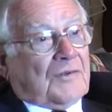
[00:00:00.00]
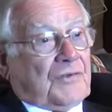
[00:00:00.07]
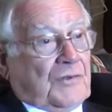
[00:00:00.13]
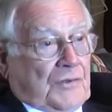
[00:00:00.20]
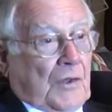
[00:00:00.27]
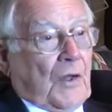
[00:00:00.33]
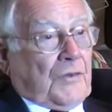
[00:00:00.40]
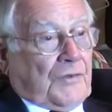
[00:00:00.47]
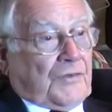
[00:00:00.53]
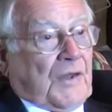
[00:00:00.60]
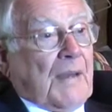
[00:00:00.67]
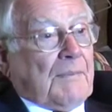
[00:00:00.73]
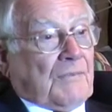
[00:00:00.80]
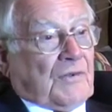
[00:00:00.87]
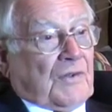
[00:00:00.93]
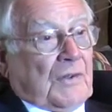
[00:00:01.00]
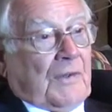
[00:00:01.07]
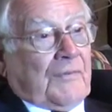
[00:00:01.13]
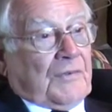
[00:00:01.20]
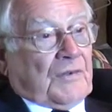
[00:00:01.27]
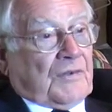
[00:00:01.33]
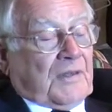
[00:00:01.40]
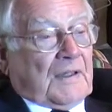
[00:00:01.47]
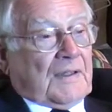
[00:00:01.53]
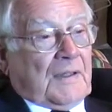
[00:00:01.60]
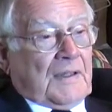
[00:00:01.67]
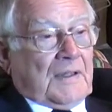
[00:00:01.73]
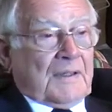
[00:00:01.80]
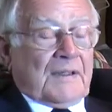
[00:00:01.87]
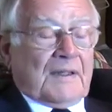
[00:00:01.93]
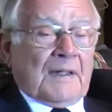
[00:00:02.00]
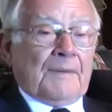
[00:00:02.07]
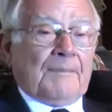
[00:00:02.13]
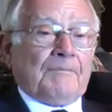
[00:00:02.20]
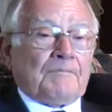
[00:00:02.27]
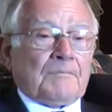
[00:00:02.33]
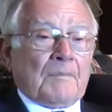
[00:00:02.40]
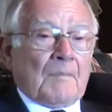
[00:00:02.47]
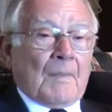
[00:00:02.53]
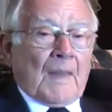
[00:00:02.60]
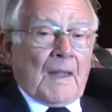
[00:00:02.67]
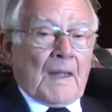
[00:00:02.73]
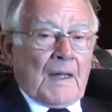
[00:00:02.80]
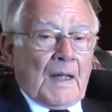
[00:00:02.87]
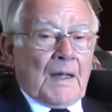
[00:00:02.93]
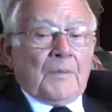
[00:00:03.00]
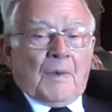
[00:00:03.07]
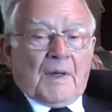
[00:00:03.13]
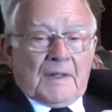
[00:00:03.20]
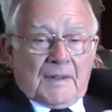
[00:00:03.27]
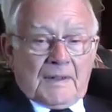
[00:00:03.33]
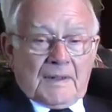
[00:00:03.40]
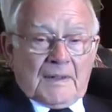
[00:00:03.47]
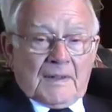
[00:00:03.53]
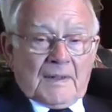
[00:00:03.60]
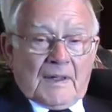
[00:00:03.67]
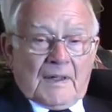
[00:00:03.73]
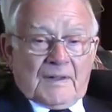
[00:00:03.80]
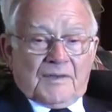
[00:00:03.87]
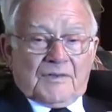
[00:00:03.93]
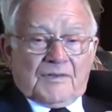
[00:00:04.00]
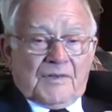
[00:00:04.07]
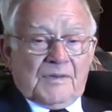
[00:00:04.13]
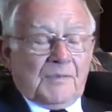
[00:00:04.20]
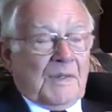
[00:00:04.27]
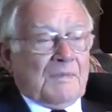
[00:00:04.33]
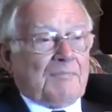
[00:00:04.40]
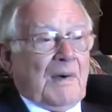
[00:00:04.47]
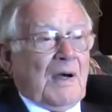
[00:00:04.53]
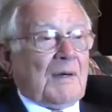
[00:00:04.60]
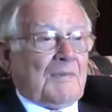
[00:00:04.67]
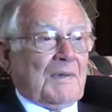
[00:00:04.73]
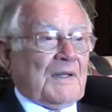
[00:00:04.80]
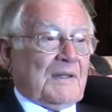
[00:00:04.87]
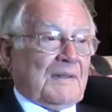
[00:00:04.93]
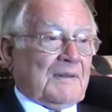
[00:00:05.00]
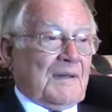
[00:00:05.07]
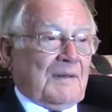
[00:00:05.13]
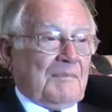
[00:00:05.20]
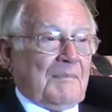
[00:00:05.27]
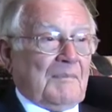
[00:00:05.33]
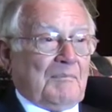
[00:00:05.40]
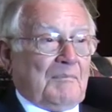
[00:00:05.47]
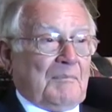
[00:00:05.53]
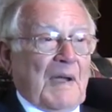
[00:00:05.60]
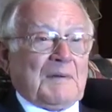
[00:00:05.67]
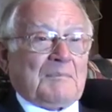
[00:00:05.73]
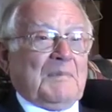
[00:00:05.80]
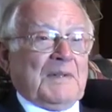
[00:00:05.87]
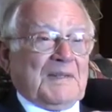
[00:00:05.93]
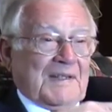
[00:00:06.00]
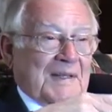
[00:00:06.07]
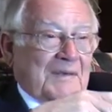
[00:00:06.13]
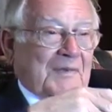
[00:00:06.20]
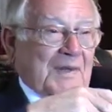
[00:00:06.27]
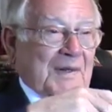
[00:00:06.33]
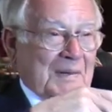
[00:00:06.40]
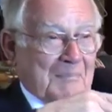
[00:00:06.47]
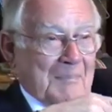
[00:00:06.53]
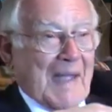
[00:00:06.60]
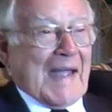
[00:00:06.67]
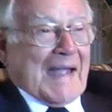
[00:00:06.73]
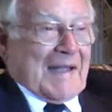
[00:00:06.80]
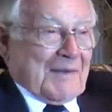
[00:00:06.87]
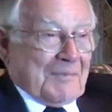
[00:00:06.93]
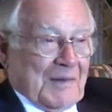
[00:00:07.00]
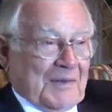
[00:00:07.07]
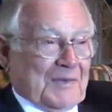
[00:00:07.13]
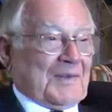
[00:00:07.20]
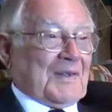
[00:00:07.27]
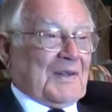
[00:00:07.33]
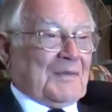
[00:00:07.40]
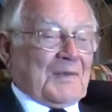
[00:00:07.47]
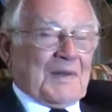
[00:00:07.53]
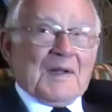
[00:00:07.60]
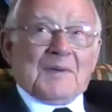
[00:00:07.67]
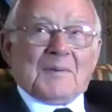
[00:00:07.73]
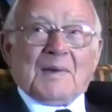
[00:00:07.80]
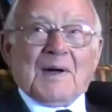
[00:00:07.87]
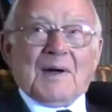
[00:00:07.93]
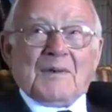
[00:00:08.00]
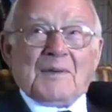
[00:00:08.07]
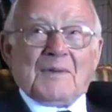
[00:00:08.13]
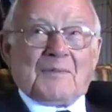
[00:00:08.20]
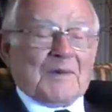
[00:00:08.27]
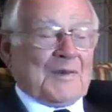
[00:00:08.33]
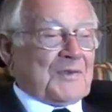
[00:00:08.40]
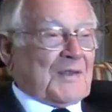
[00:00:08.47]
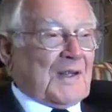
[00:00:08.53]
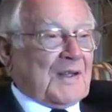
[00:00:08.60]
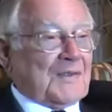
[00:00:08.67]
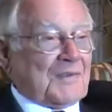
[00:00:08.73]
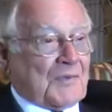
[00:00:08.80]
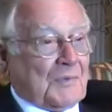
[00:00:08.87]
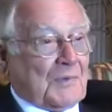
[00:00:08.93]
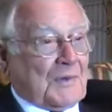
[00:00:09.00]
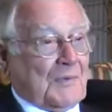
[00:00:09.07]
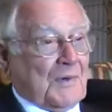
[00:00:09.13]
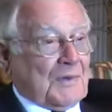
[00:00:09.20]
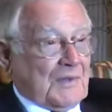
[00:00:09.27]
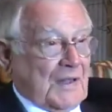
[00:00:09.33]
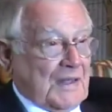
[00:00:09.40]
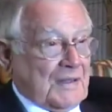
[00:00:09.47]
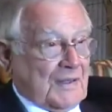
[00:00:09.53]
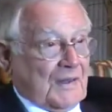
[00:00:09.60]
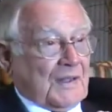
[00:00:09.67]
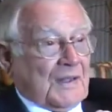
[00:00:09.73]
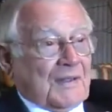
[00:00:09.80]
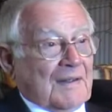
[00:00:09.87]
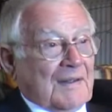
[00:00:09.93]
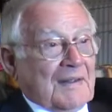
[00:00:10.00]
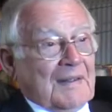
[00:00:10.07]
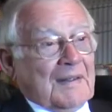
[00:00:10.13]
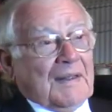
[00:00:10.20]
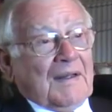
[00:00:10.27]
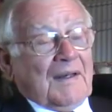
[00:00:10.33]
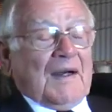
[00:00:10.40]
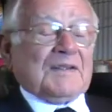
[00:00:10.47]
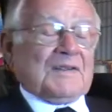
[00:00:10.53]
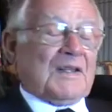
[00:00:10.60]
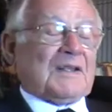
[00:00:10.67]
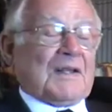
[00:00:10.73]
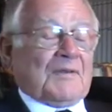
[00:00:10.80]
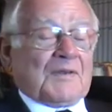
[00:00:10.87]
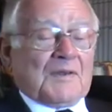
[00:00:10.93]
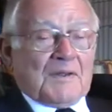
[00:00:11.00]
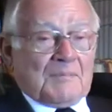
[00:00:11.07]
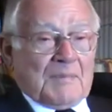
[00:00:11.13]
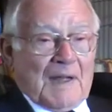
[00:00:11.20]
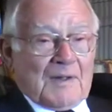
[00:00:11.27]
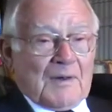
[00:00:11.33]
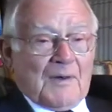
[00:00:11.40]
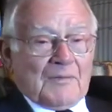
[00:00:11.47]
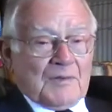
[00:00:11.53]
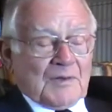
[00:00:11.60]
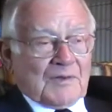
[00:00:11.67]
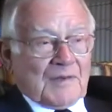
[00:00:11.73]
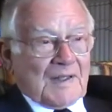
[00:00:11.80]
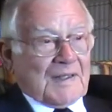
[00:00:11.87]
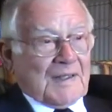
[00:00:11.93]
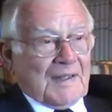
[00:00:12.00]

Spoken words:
She'd got the stamps in, obviously, and anyway, she went balmy and begged me to give it her back, because here we are with the first day issue with the wrong date on it. I did give it her back, obviously.